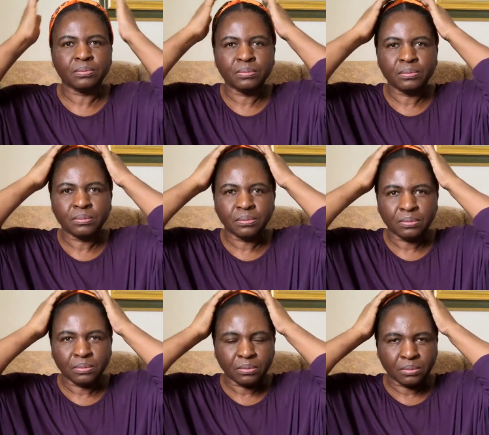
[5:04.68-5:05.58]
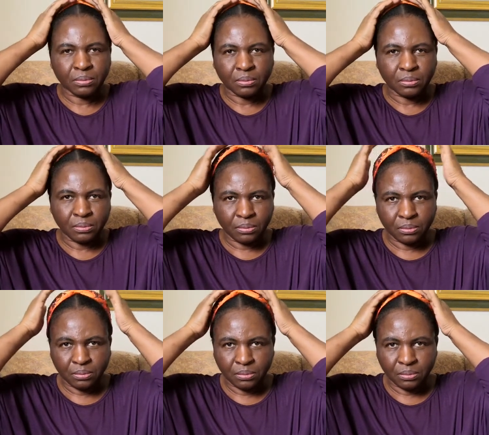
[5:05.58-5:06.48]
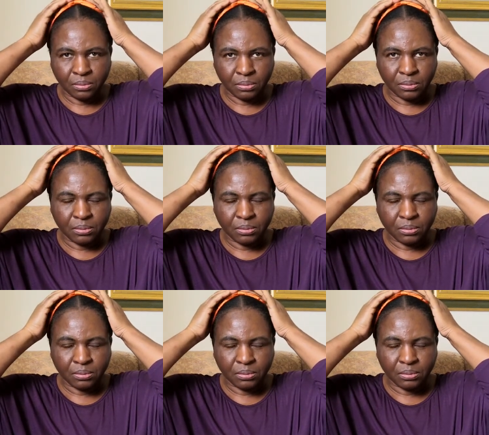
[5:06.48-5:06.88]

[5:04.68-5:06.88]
(silence)